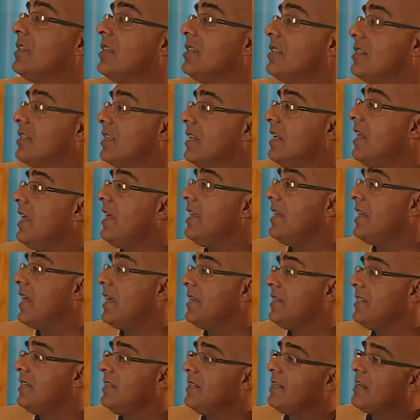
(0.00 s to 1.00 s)
since the late
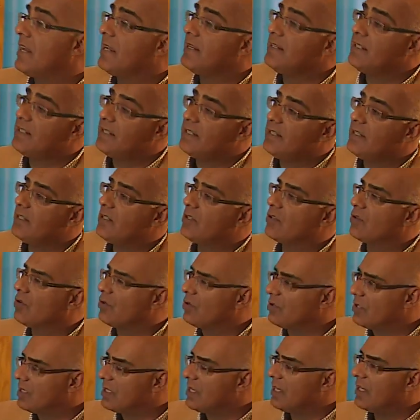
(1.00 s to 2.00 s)
1990s
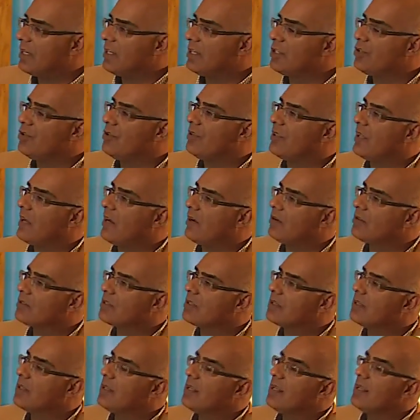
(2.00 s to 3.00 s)
or early
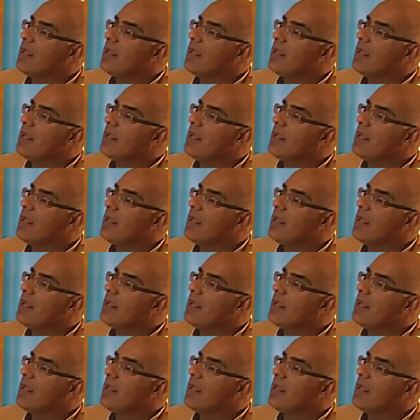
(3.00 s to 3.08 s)
2000,